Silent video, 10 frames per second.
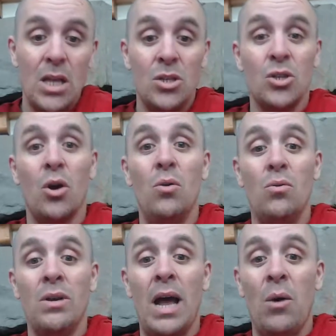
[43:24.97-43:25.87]
So
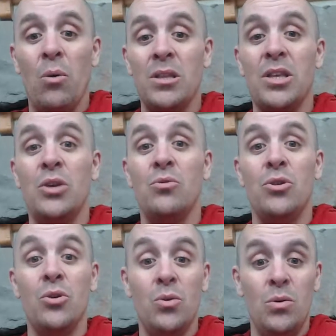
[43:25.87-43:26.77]
now what do you
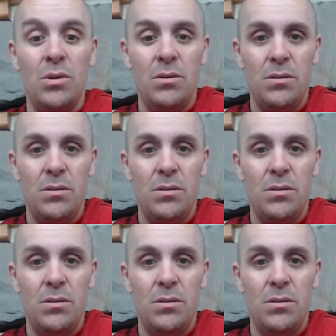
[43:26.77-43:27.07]
do